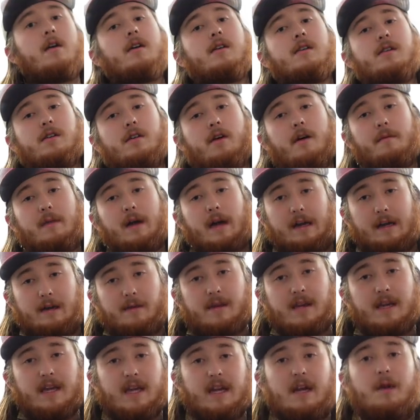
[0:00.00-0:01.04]
so I'm not going
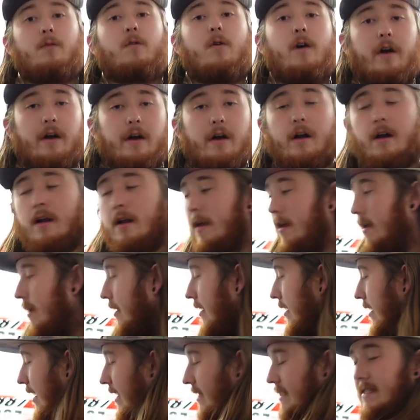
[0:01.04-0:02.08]
to be getting water.
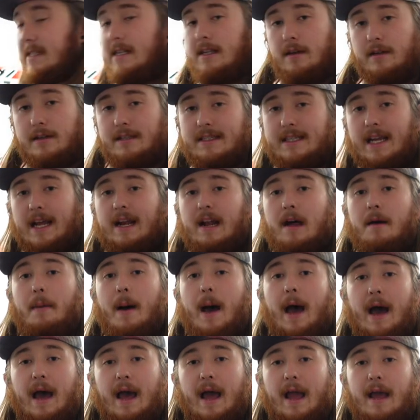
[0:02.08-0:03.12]
It's still staying up
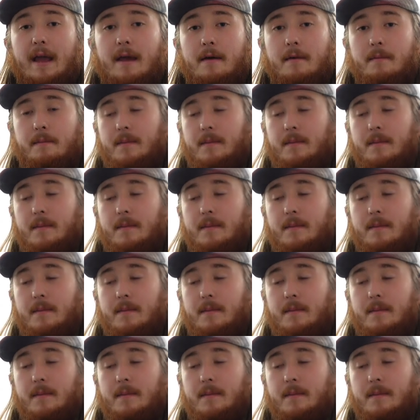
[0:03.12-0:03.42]
high,